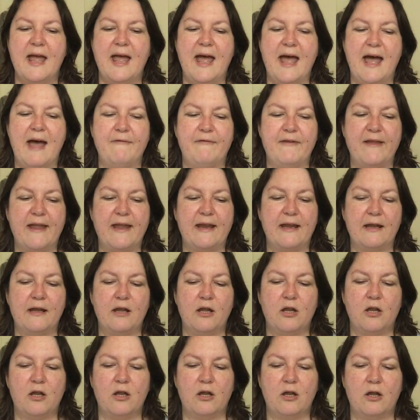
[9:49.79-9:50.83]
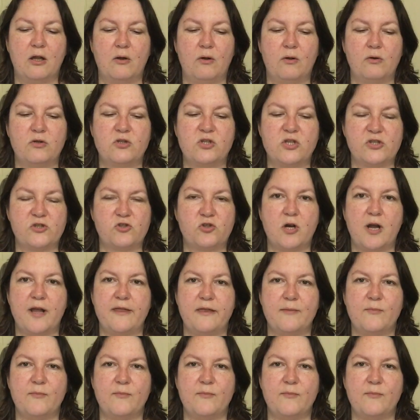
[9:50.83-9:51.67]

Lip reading: Having just tried